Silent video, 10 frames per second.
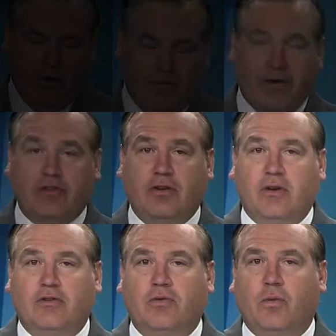
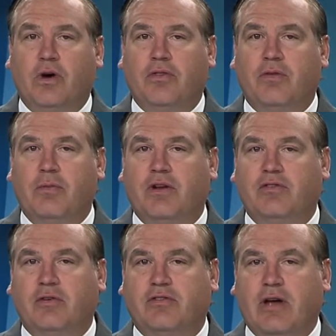Officials with
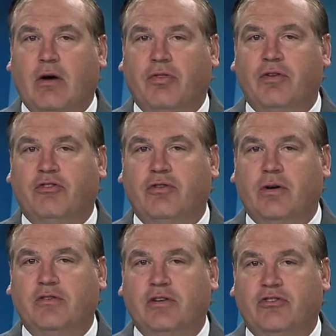Minnesota's Health
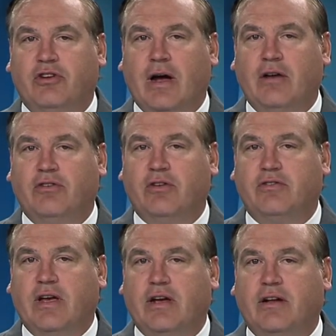Insurance Exchange
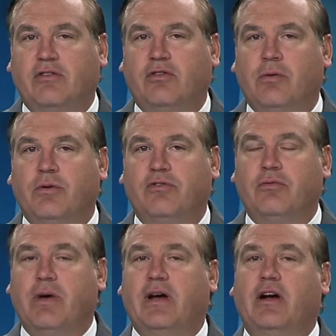say consumers
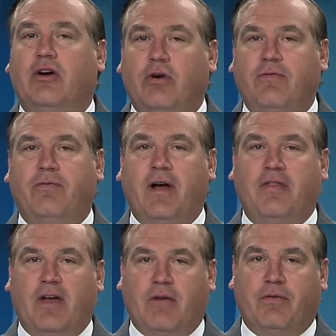who make a good
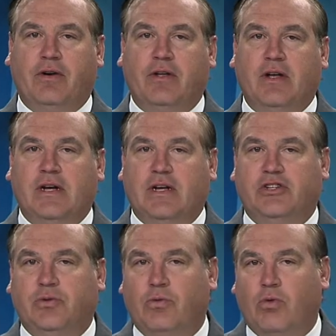faith effort
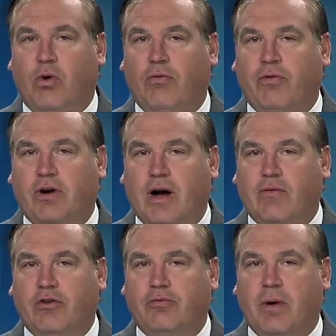to enroll for
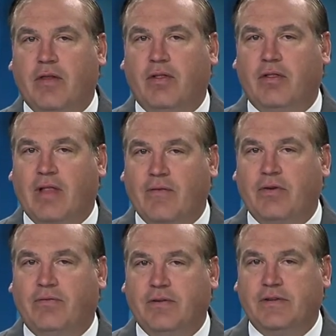coverage by the
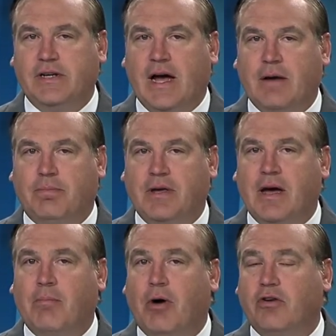11:59
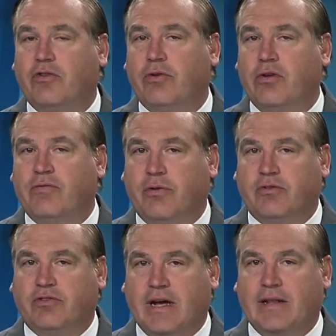p.m. March
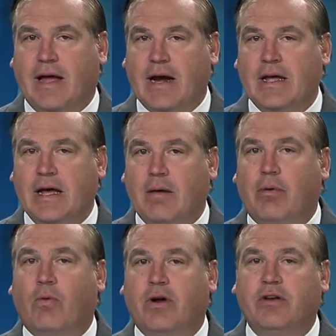31st deadline
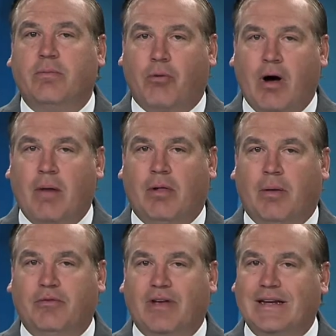but run into
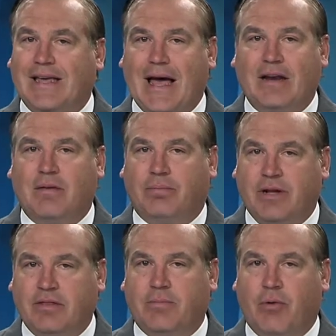problems and can't
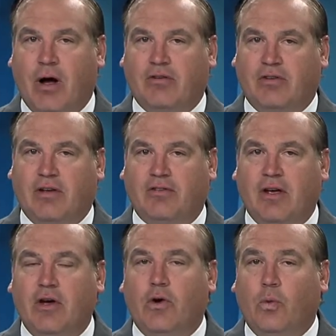complete the process
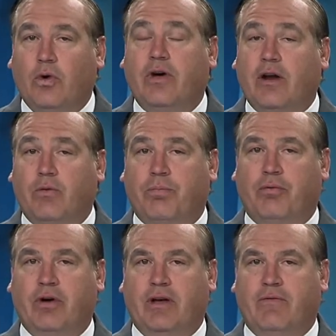will get a
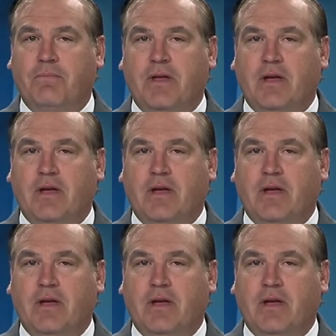reprieve.